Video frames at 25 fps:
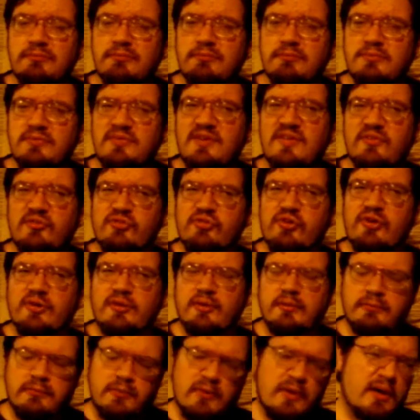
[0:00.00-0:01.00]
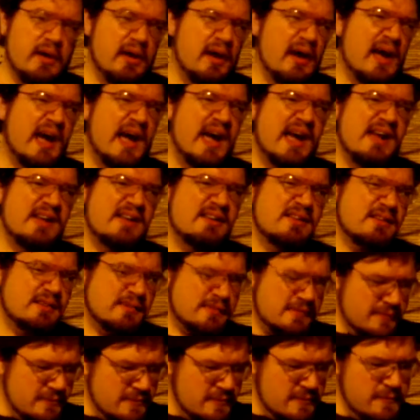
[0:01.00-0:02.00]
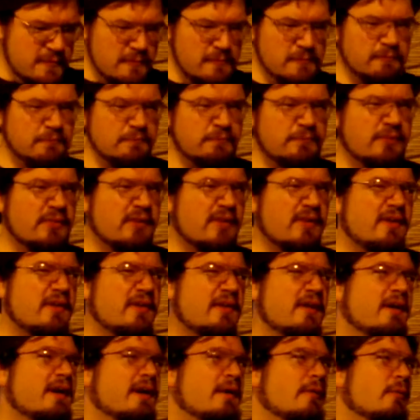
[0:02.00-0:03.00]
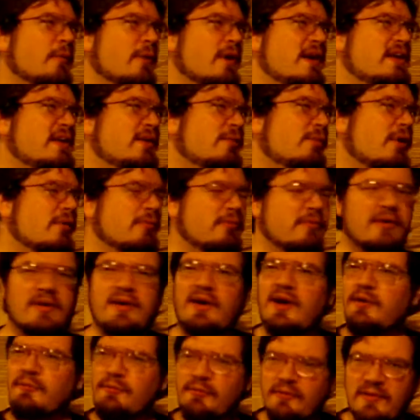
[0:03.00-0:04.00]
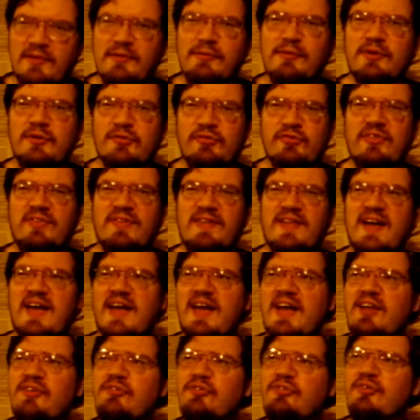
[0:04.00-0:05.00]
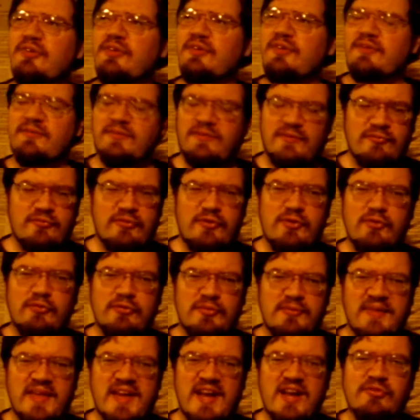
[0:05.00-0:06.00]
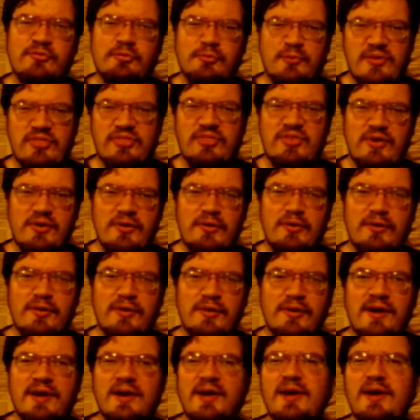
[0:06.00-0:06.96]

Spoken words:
Another joke. And, "When do you want... I really want to see the edge, the view from the edge with you.